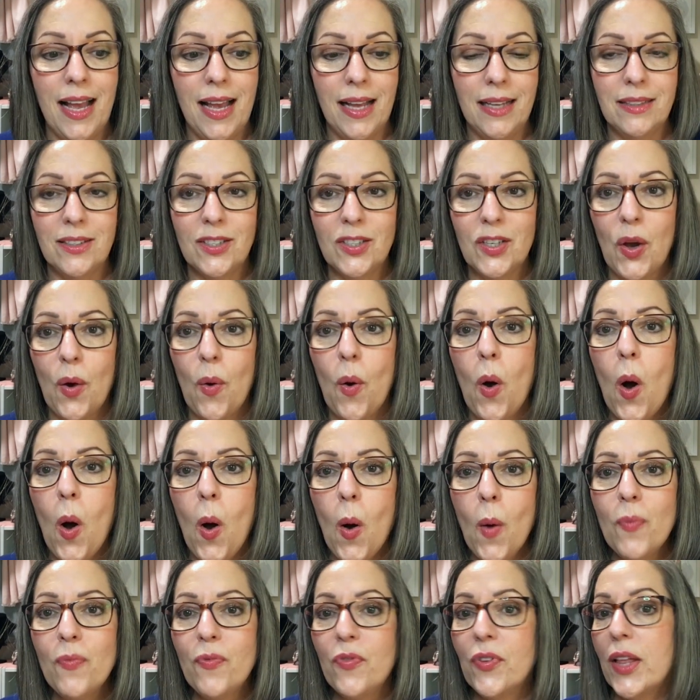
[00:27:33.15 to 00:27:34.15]
And so
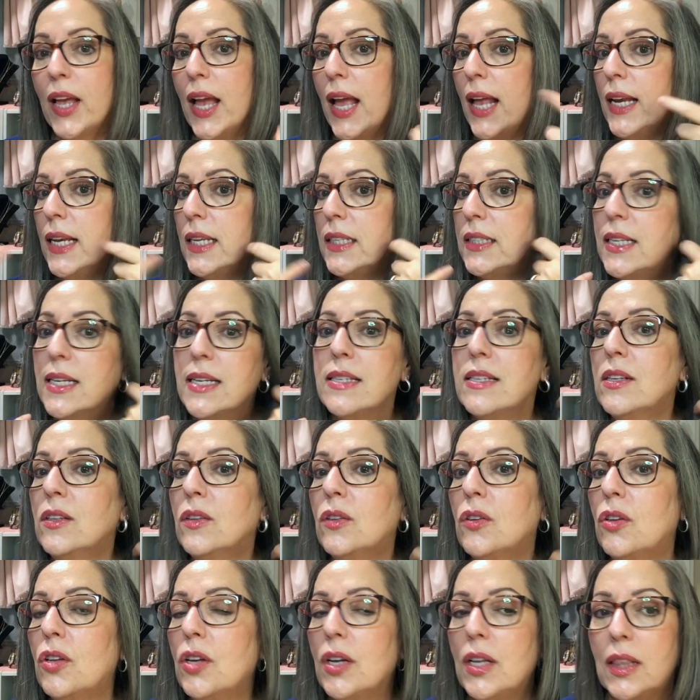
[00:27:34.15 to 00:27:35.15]
hopefully, and it
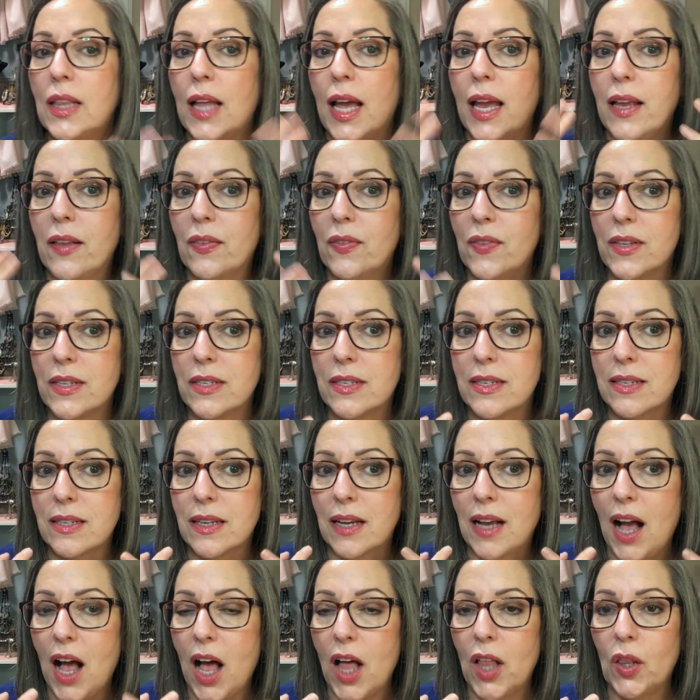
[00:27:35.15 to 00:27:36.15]
doesn't look like this
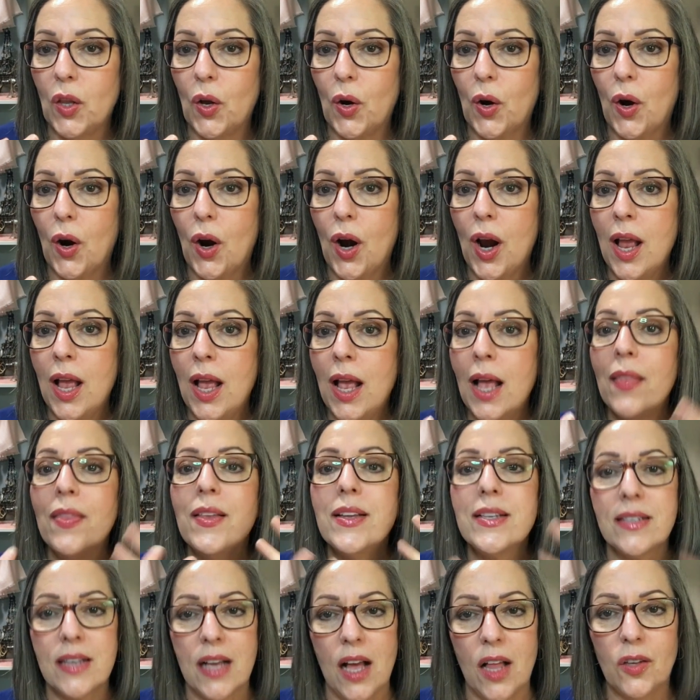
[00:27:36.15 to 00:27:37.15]
color,
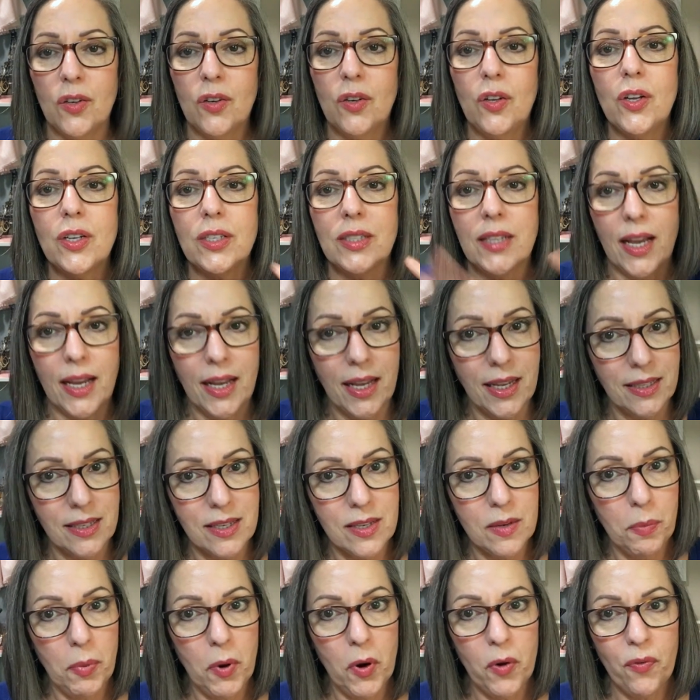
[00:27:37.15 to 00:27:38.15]
this color looks like
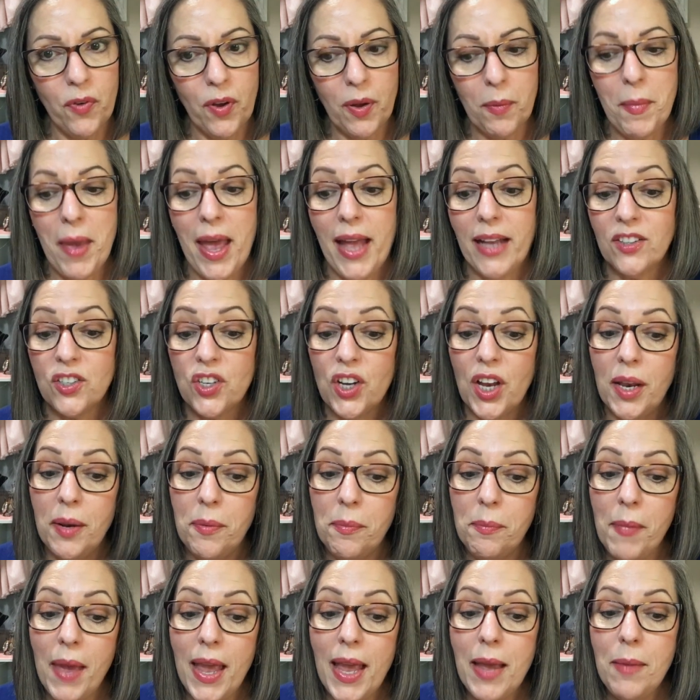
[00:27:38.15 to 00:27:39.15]
it's the perfect match.
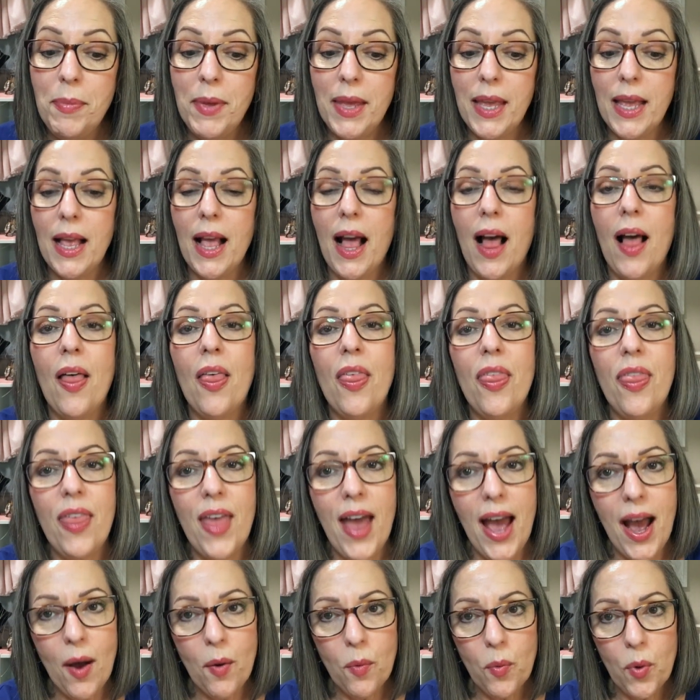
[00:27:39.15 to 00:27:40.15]
And maybe
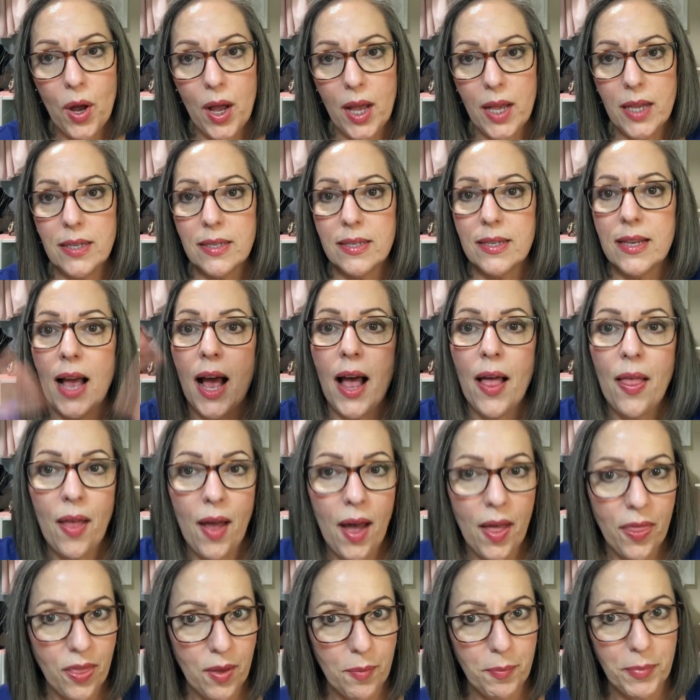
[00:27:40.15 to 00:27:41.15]
that was
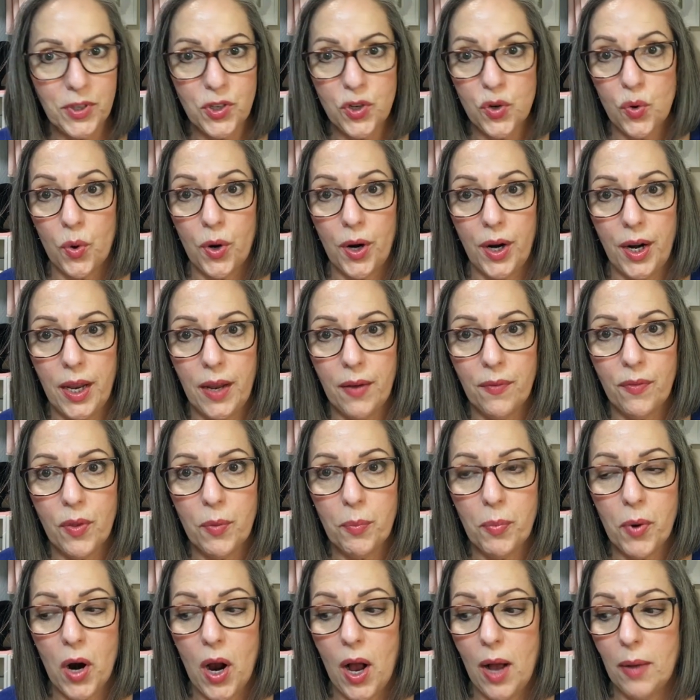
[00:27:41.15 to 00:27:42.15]
the majority of
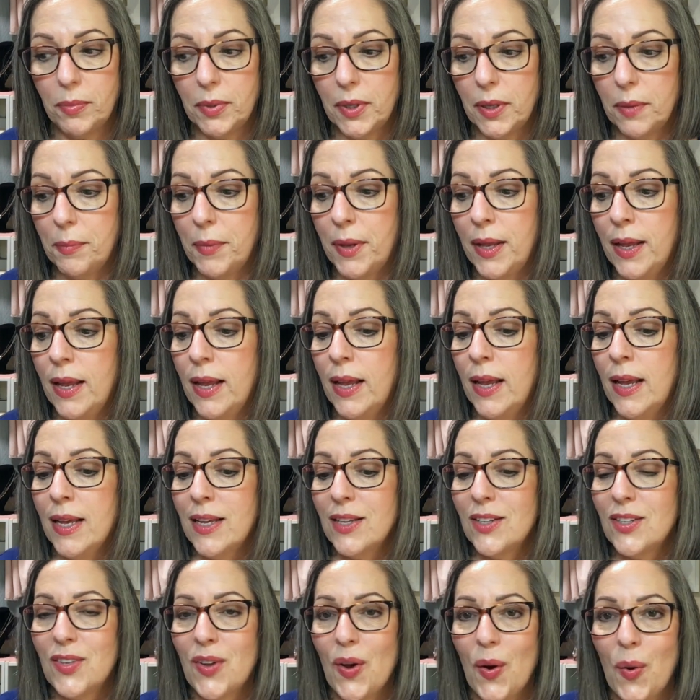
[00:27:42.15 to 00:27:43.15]
the problem.
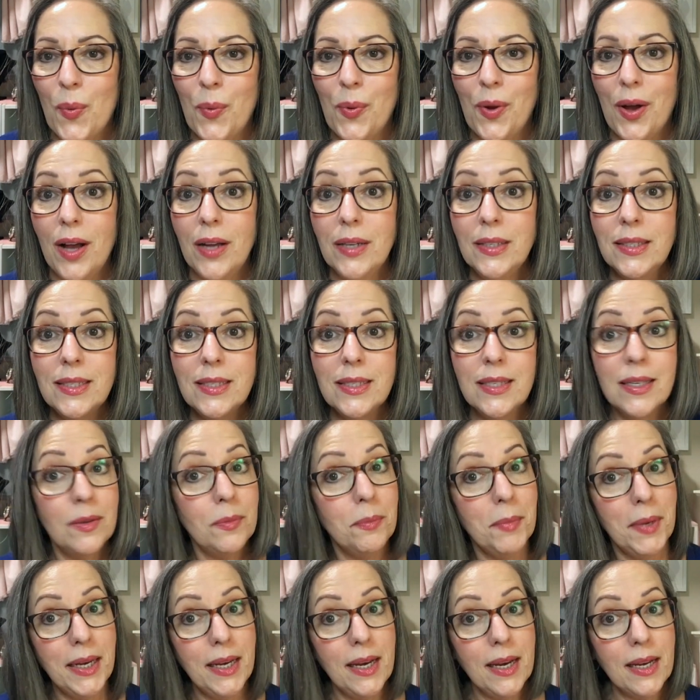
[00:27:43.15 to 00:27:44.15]
So until
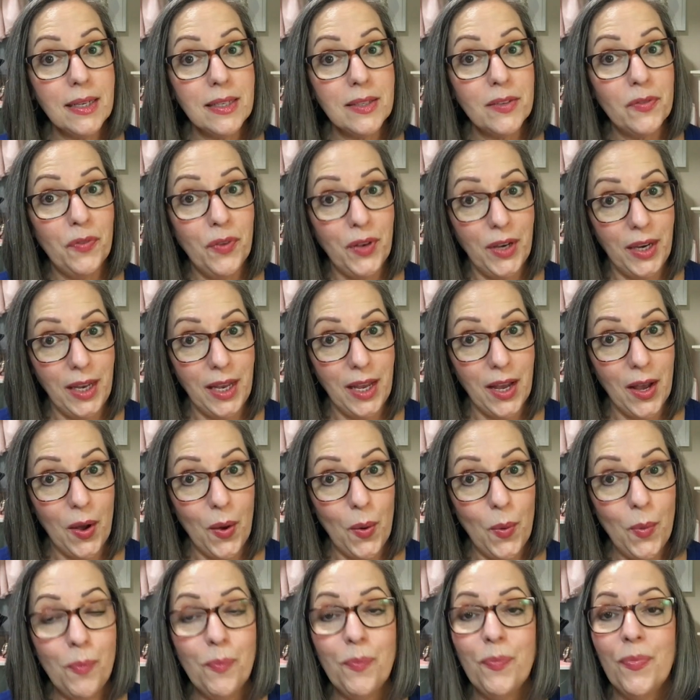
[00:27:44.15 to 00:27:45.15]
my next
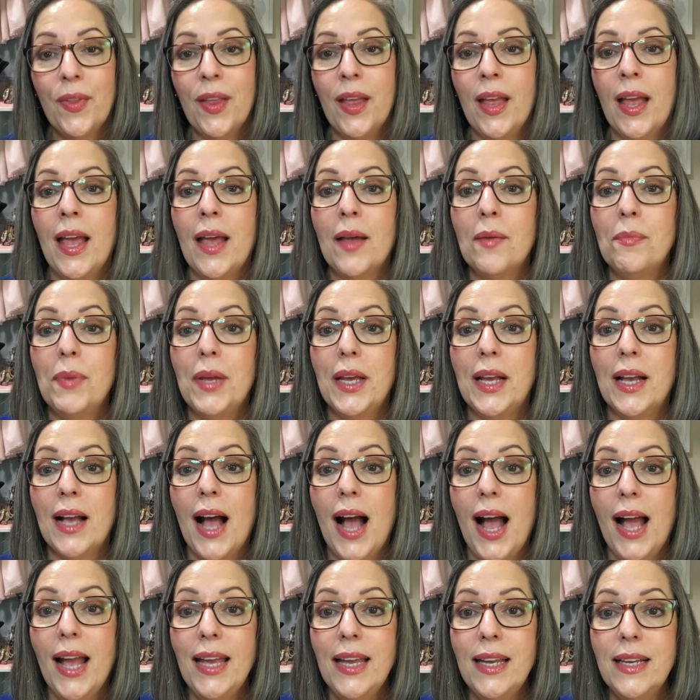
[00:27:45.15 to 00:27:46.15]
video, be
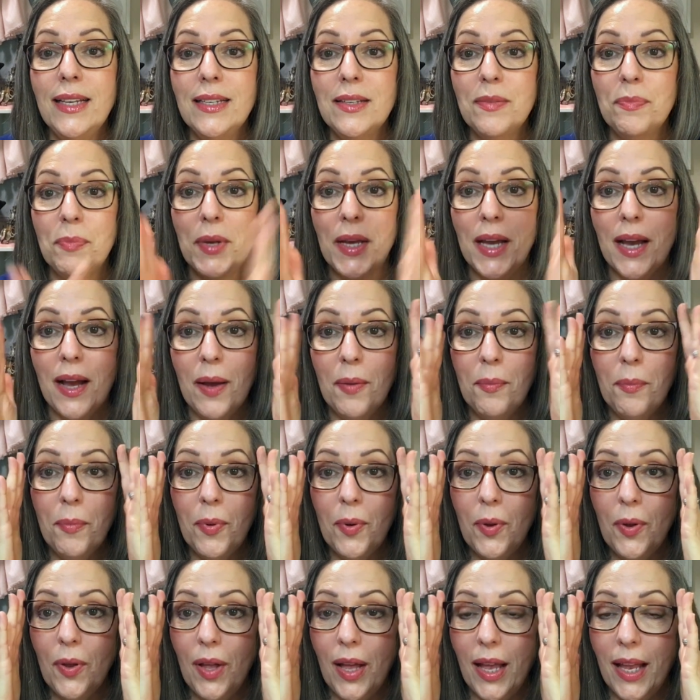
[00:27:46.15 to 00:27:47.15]
kind, be
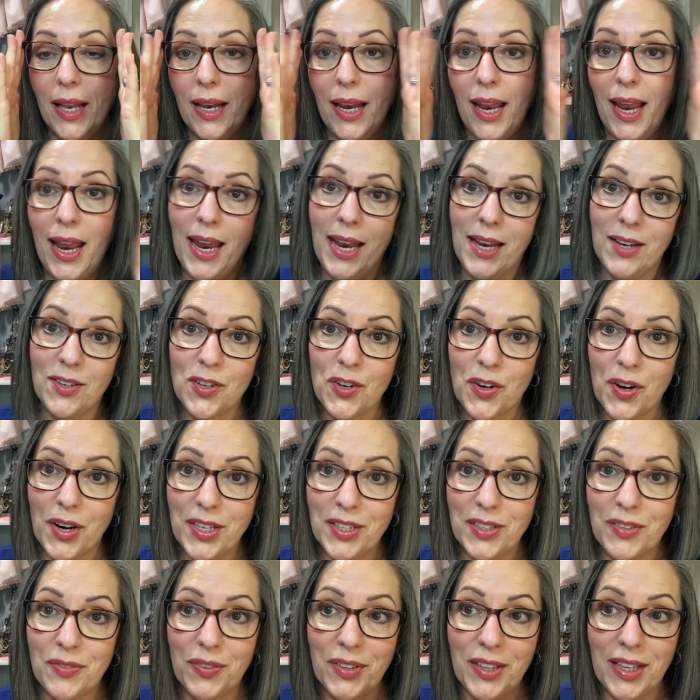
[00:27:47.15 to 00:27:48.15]
humble, and age
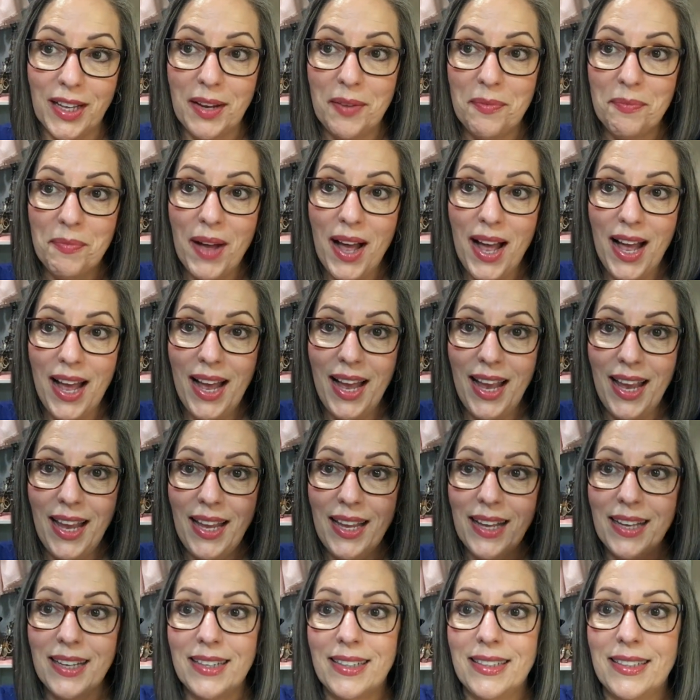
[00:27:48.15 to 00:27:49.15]
gracefully.
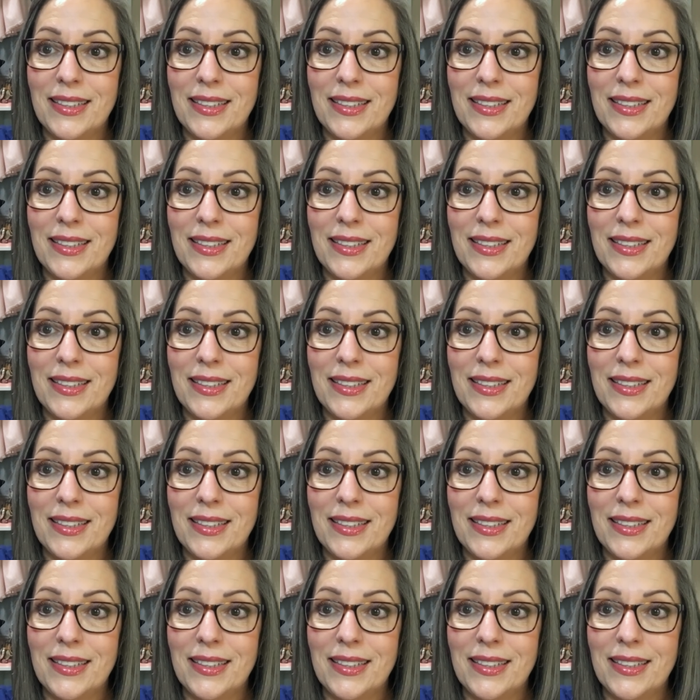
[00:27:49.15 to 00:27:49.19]
Bye.